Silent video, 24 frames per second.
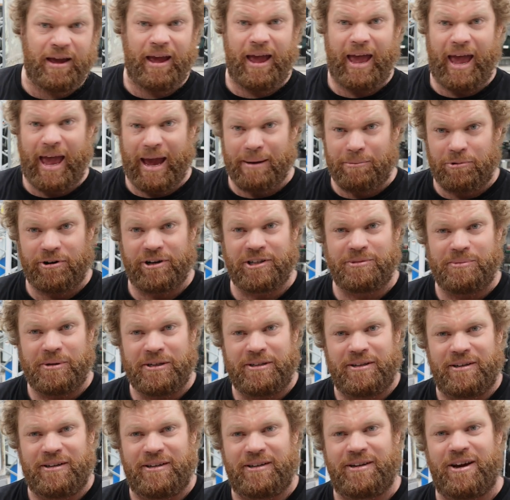Am I
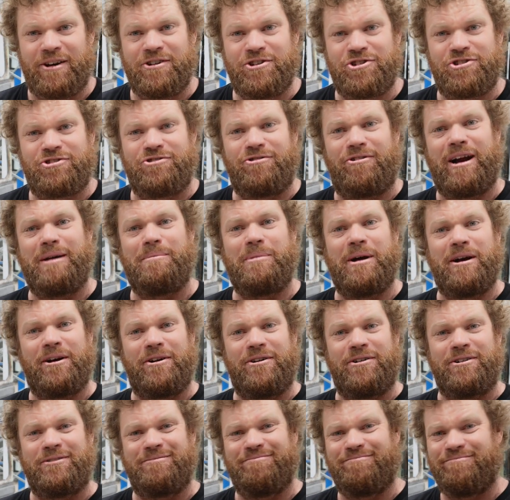expecting it to go straight back
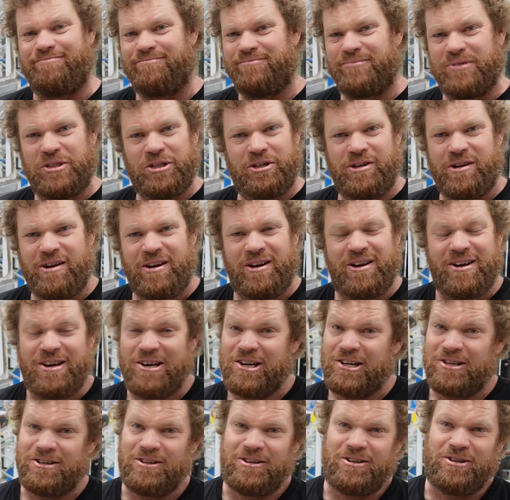on?
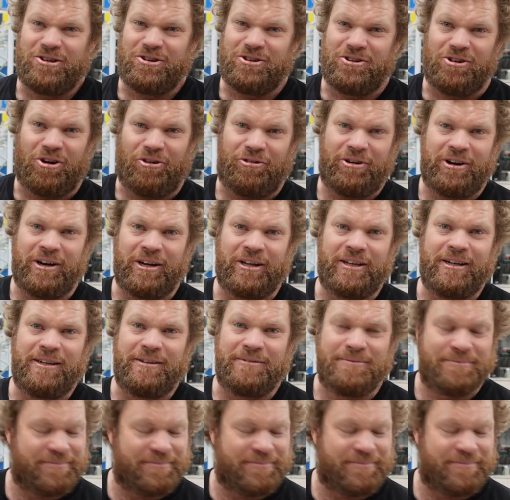Not really.